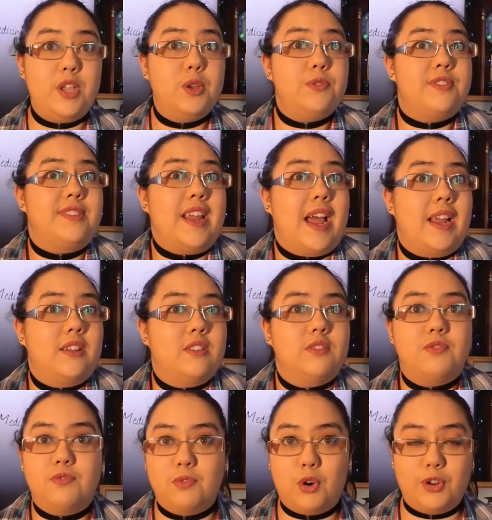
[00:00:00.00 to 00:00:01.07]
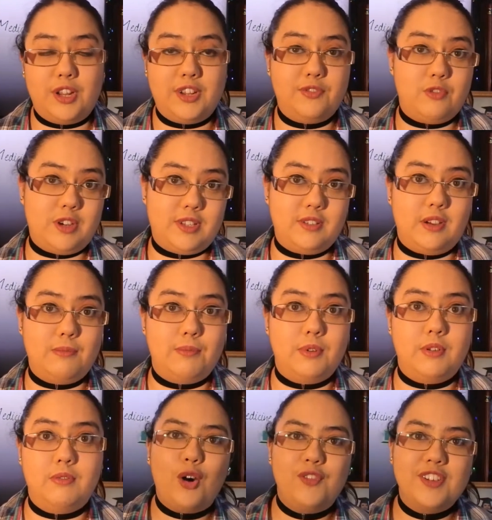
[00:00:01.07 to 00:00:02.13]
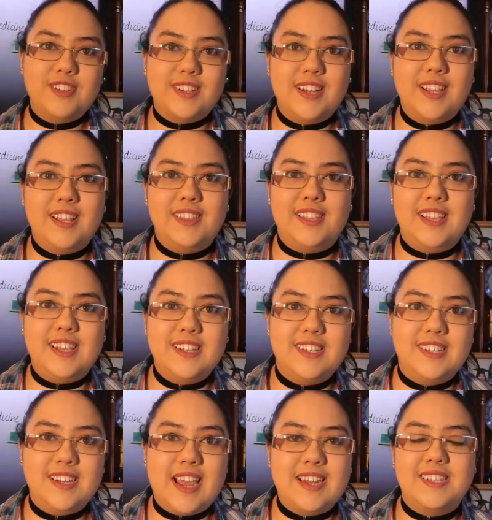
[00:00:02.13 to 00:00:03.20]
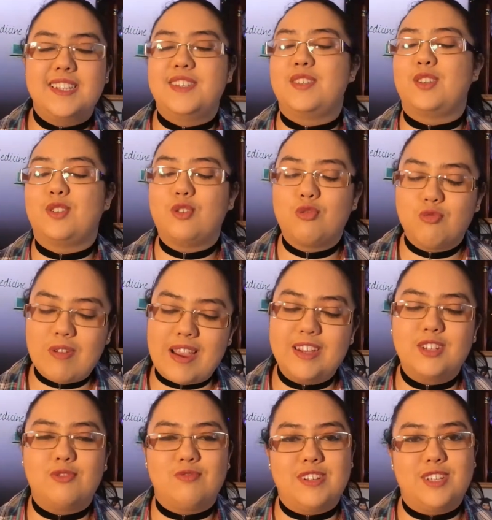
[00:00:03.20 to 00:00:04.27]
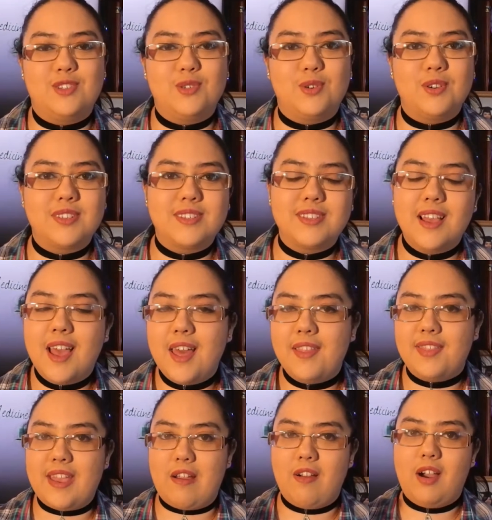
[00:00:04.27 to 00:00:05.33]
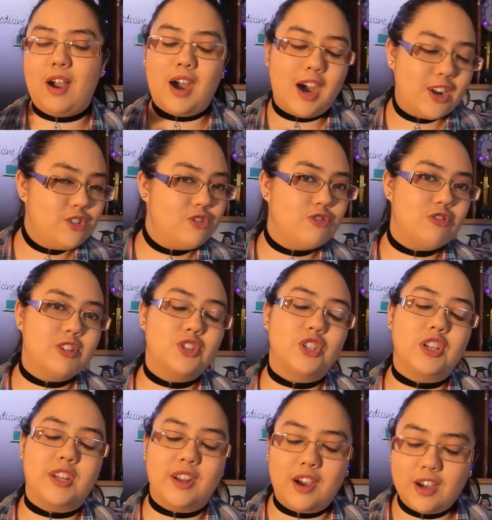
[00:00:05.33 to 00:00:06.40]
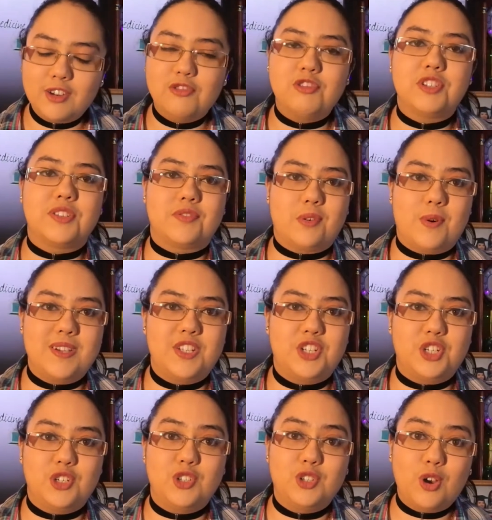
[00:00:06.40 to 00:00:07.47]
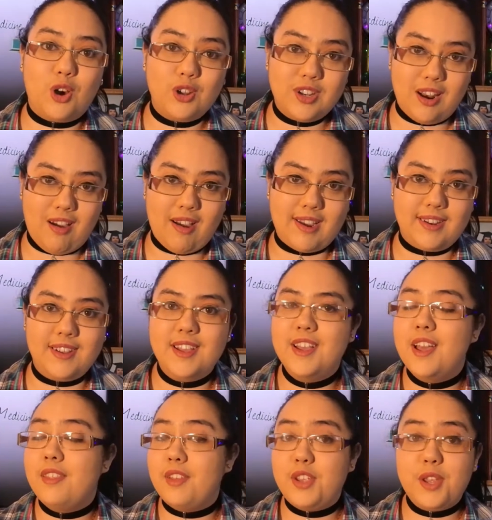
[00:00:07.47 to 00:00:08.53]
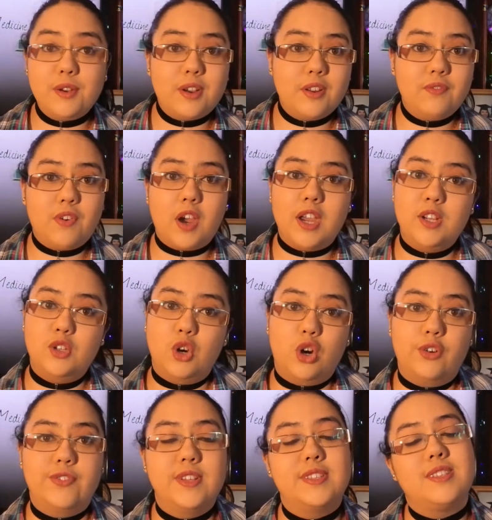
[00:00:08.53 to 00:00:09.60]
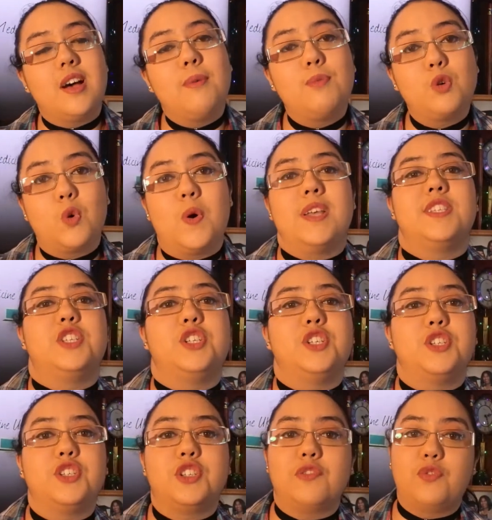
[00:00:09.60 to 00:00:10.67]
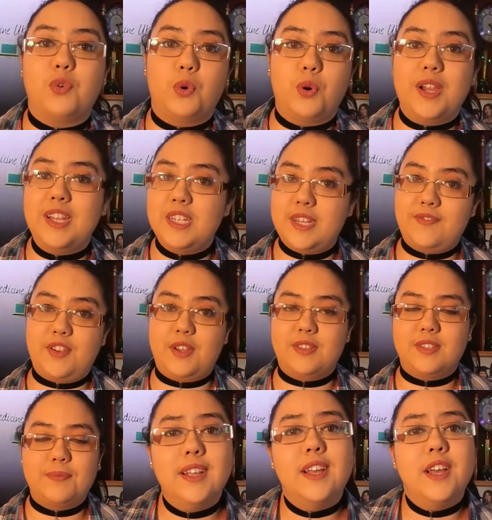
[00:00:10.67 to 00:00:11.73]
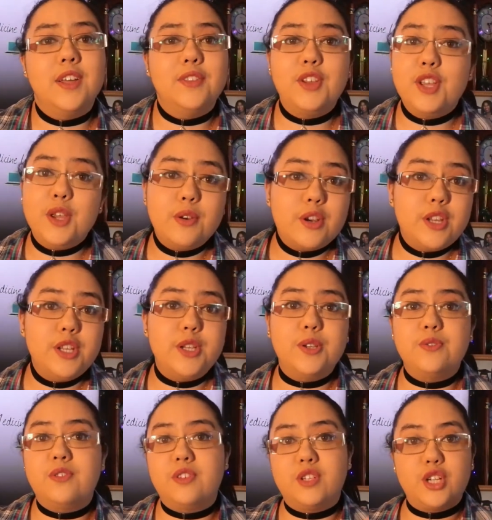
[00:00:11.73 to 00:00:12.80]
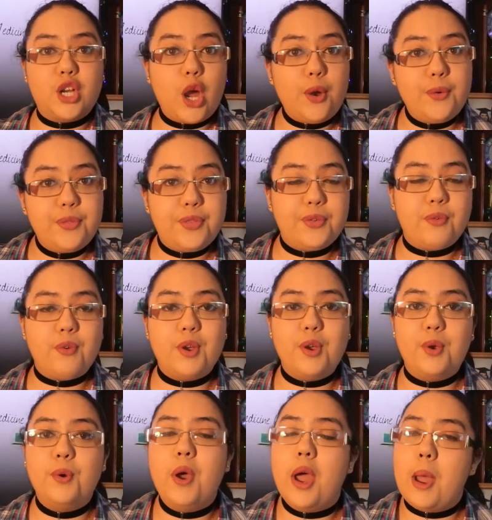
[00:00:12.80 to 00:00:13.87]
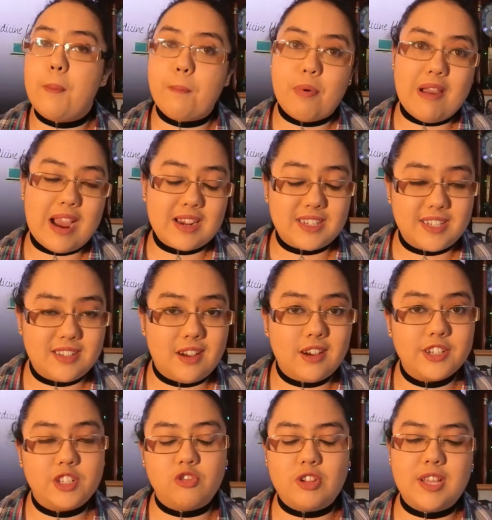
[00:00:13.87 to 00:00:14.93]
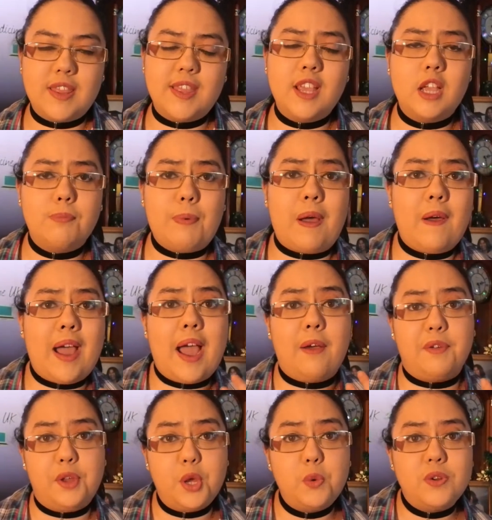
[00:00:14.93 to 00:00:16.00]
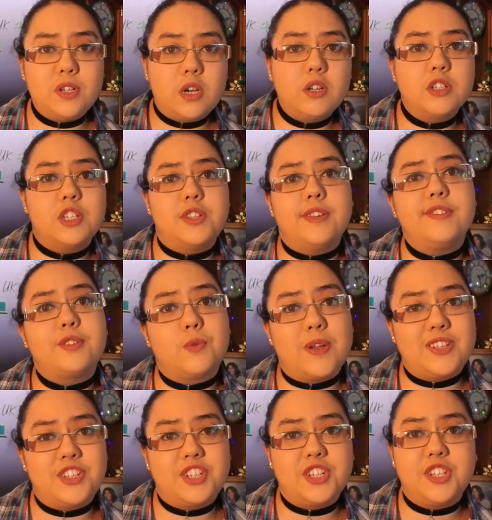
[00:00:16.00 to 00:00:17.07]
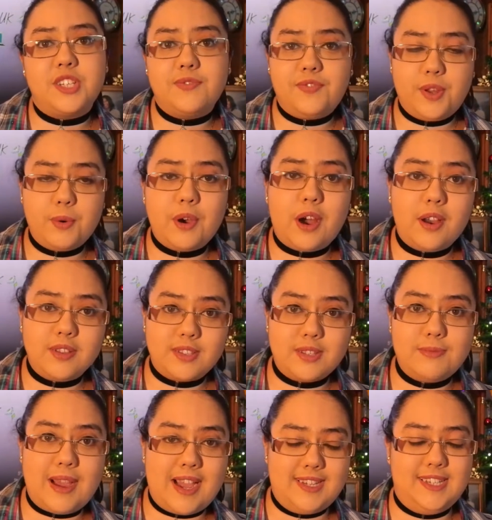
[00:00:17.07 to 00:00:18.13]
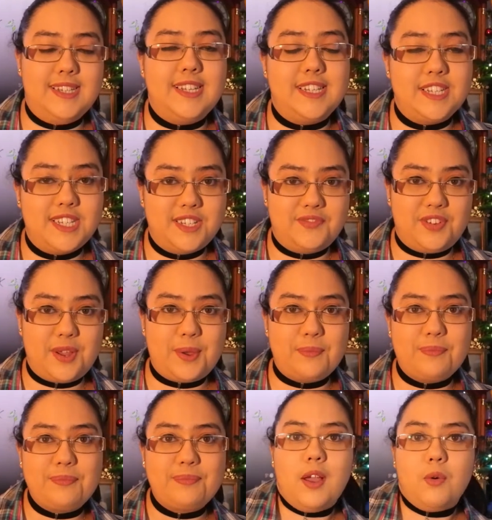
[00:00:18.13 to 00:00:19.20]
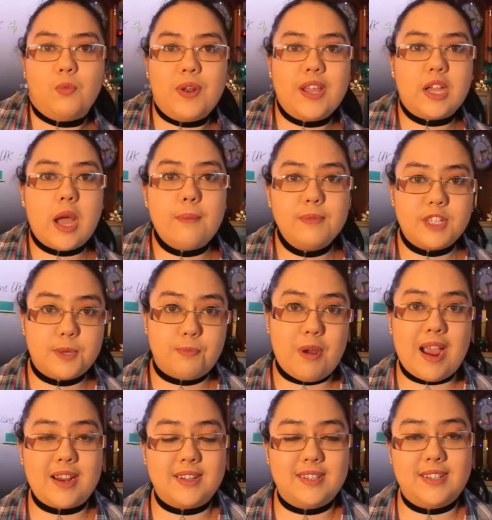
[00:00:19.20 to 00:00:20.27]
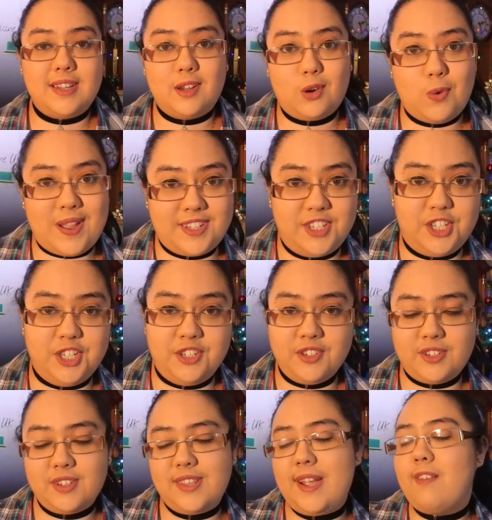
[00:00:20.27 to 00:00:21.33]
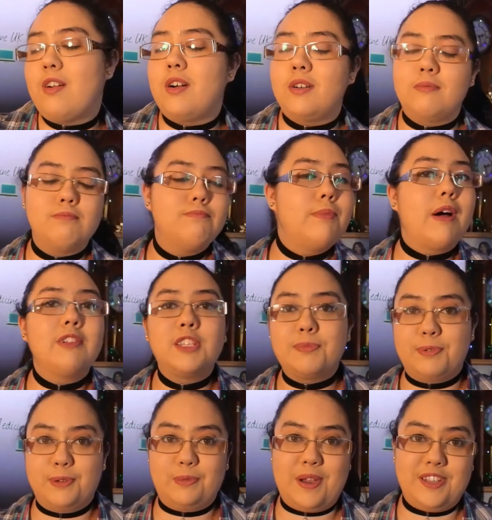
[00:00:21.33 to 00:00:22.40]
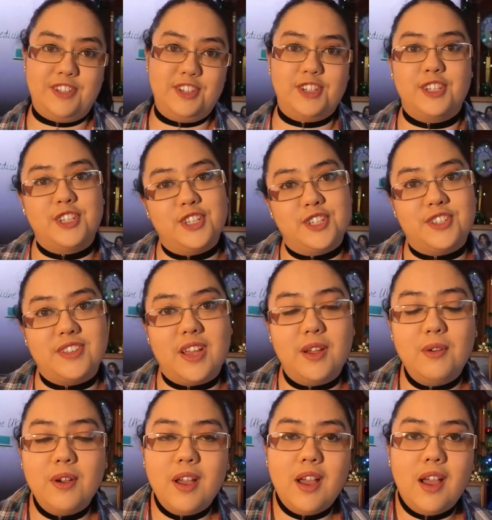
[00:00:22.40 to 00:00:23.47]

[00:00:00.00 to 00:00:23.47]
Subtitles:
you stand on it, for example. Obviously, the internet is a great resource. There are hundreds and hundreds of questions online that you can find of sample questions for interviews that you can use to go through, practice answering, think about how you would answer those questions if you were asked them at an interview. When it comes to practicing questions, there are multiple ways you can do so.